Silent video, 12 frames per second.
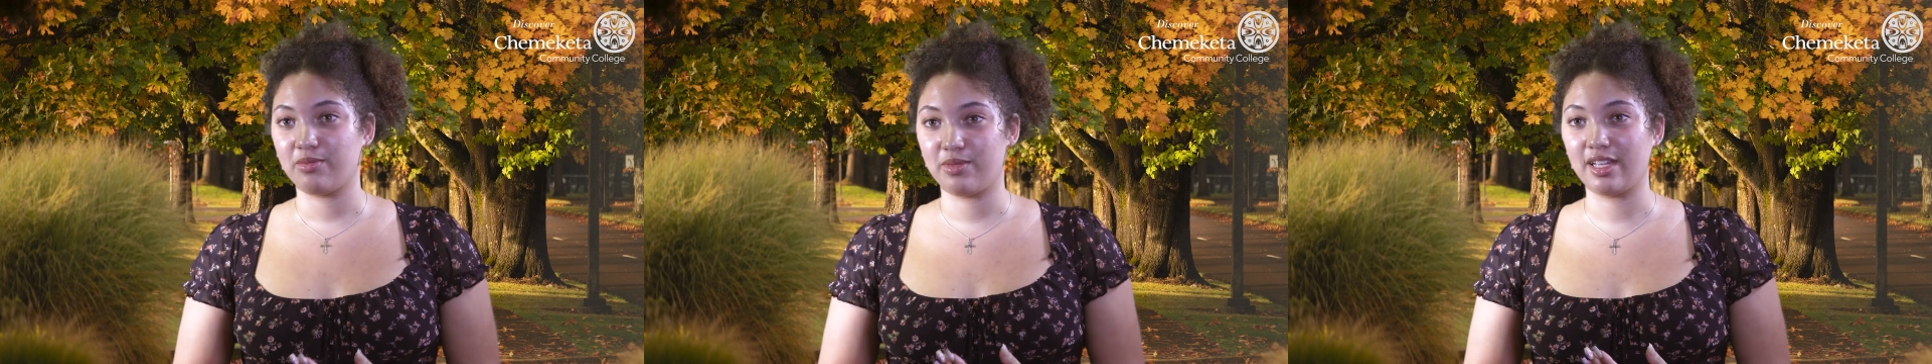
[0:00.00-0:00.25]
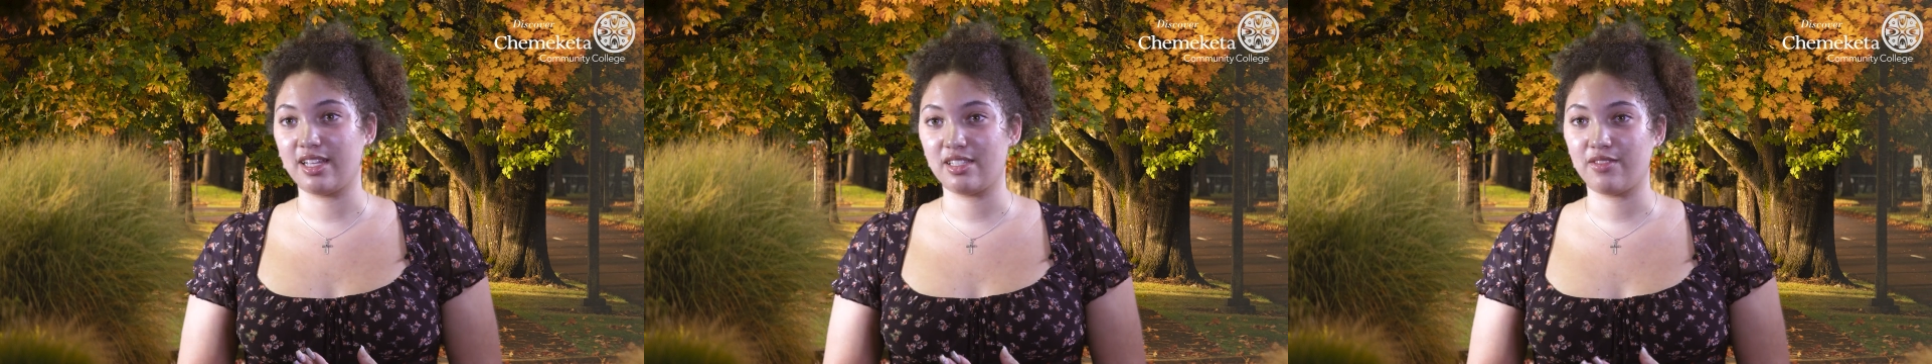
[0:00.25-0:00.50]

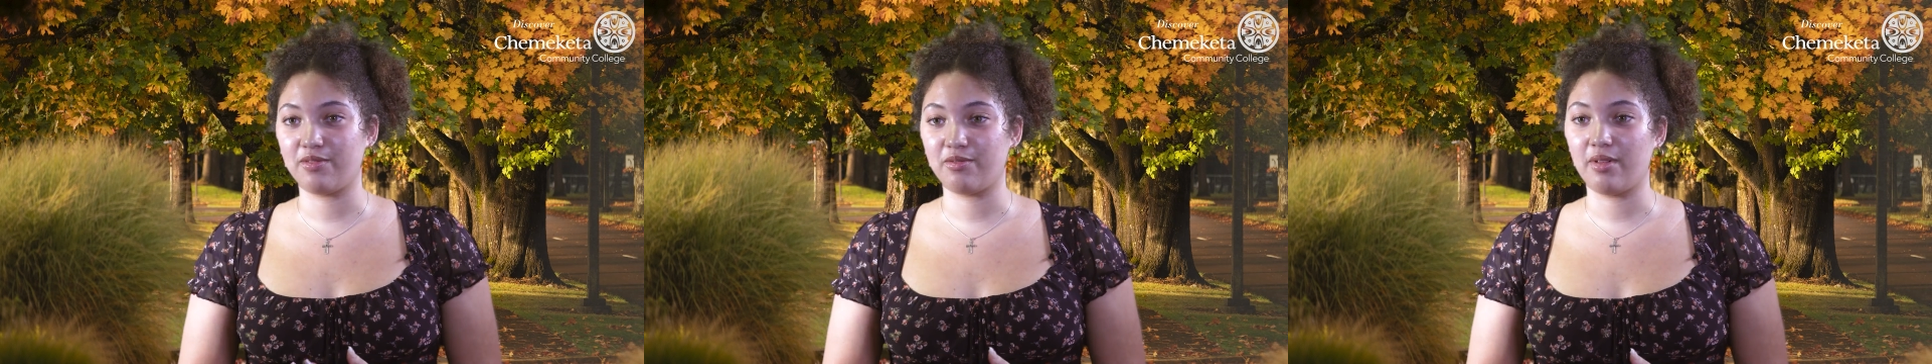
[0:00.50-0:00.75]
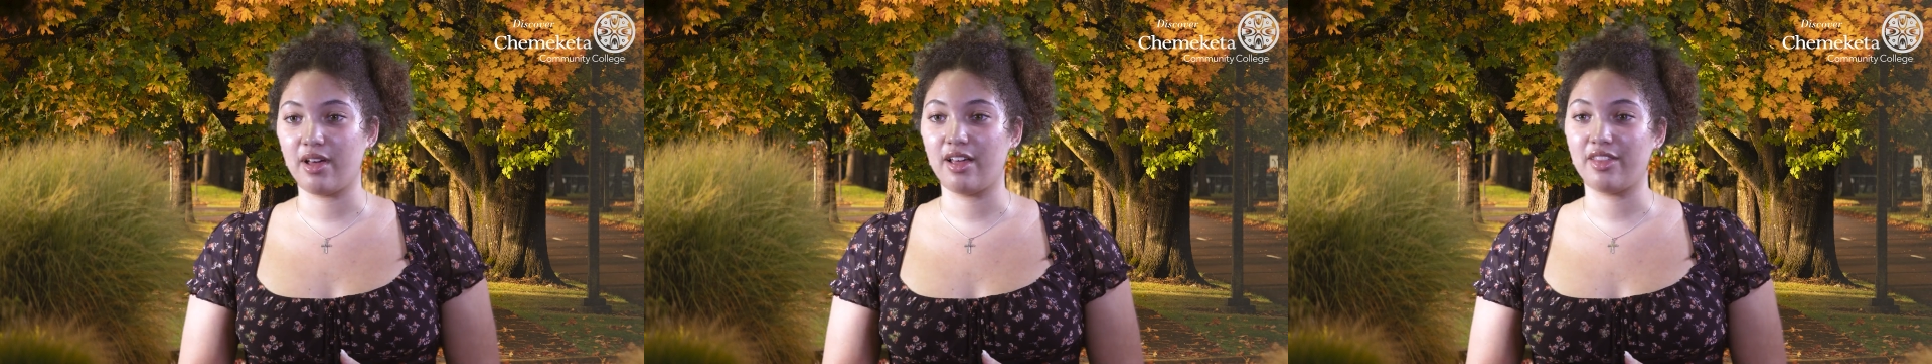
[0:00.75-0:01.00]
because of
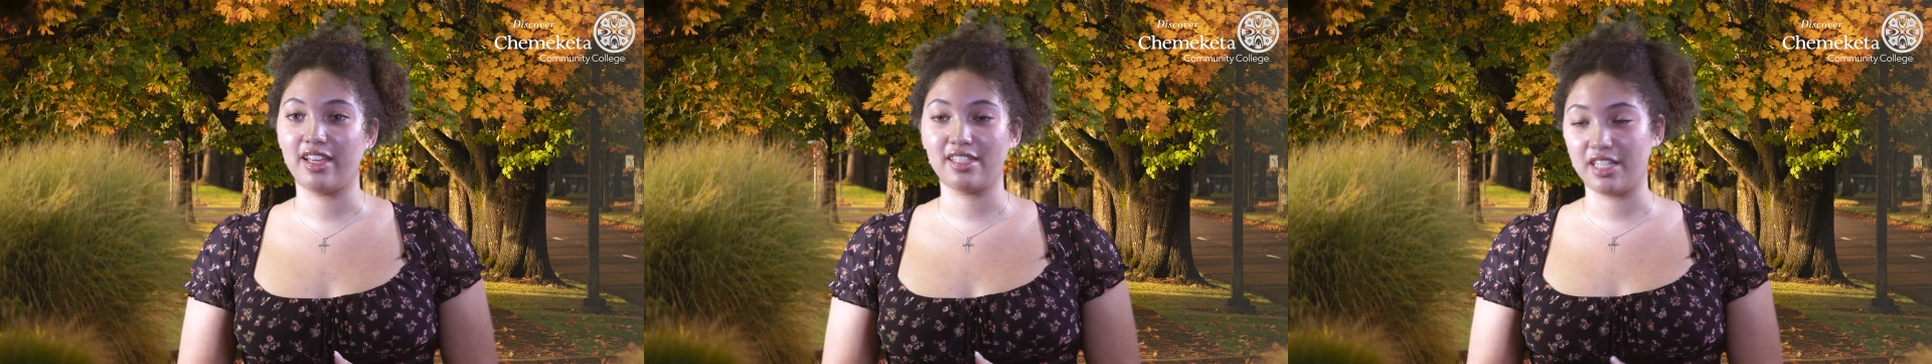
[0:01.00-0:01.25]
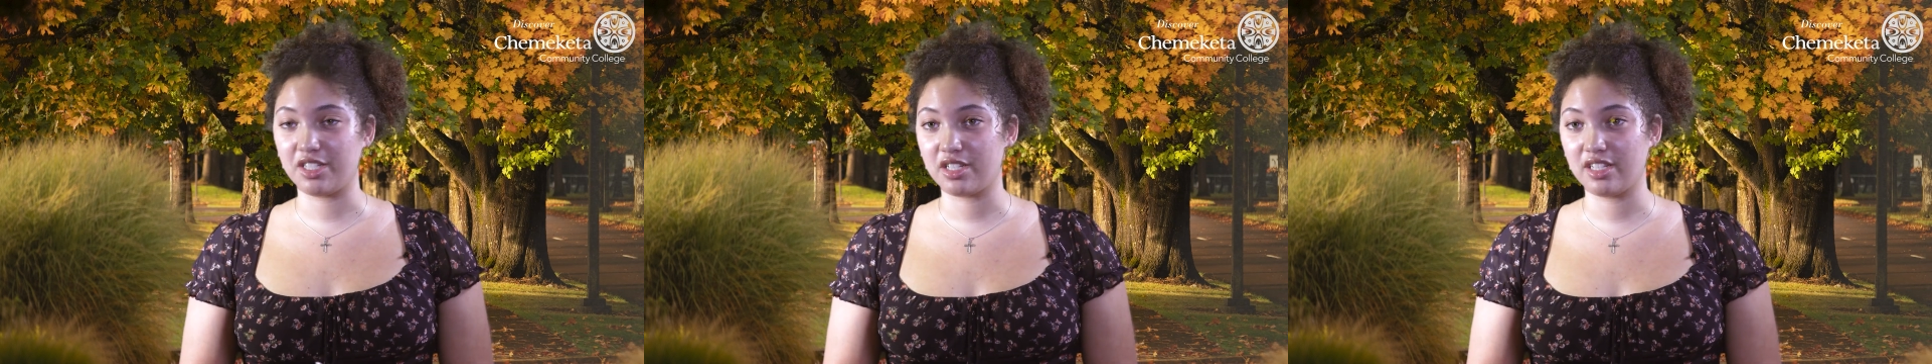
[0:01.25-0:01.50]
the
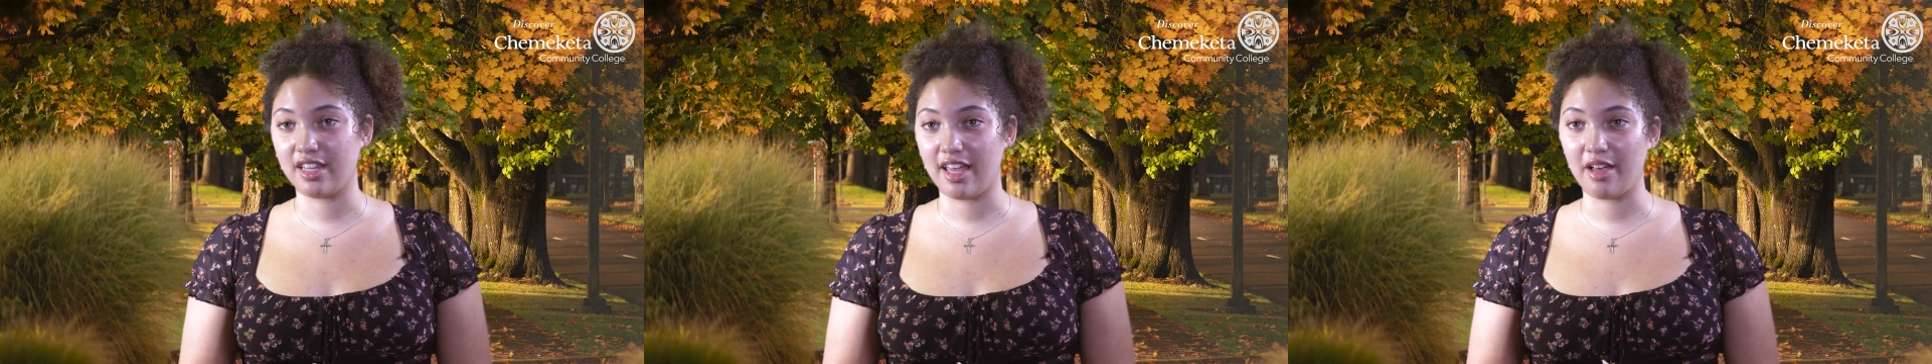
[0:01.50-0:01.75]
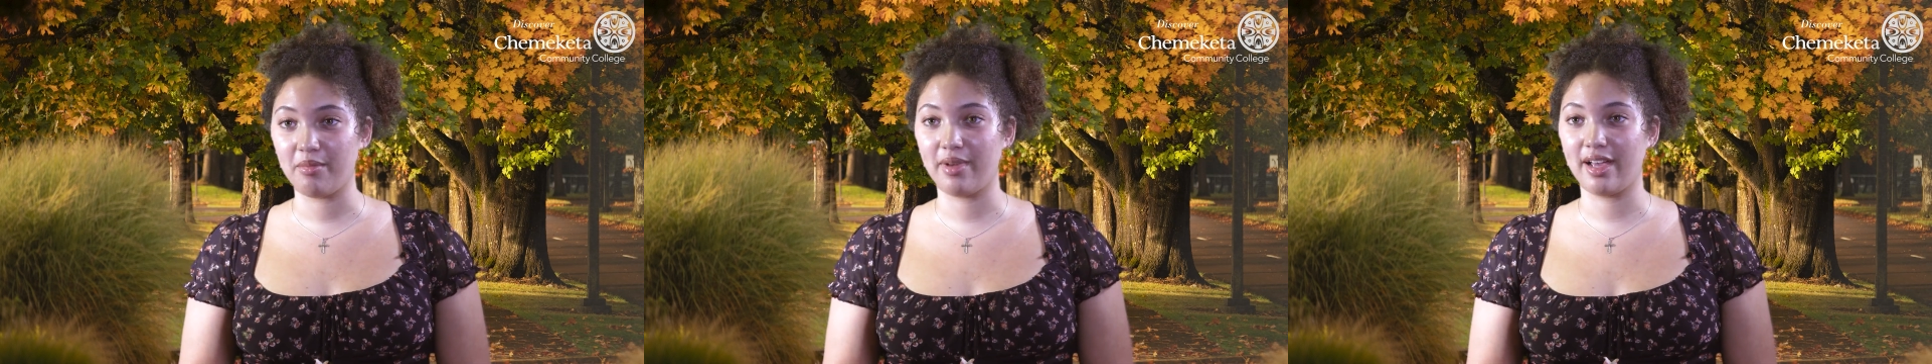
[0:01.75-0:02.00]
attention
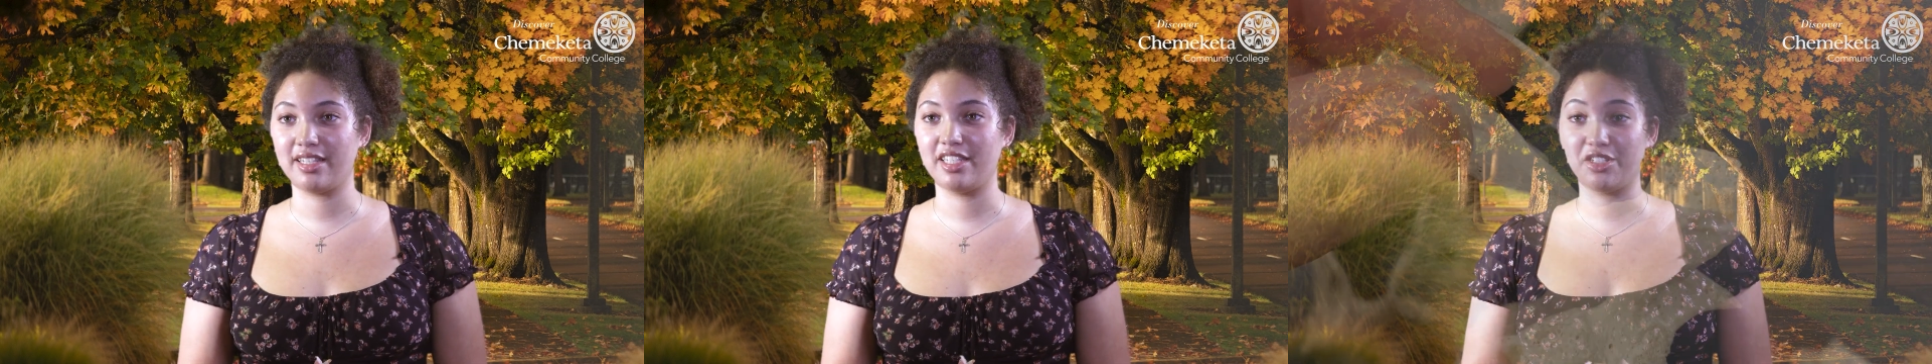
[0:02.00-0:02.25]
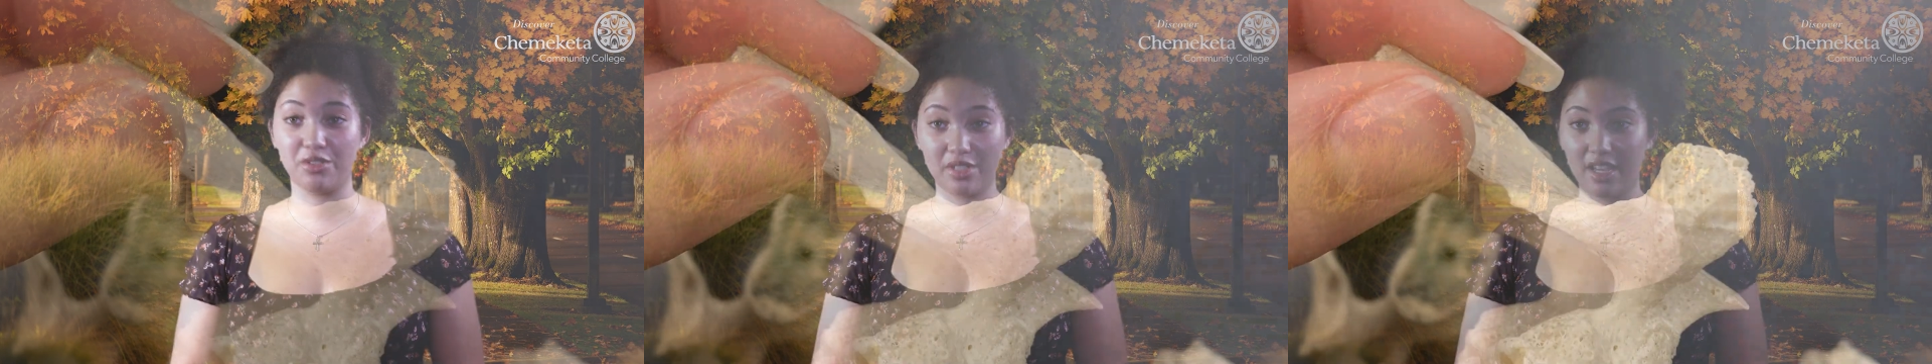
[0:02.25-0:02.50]
that my teachers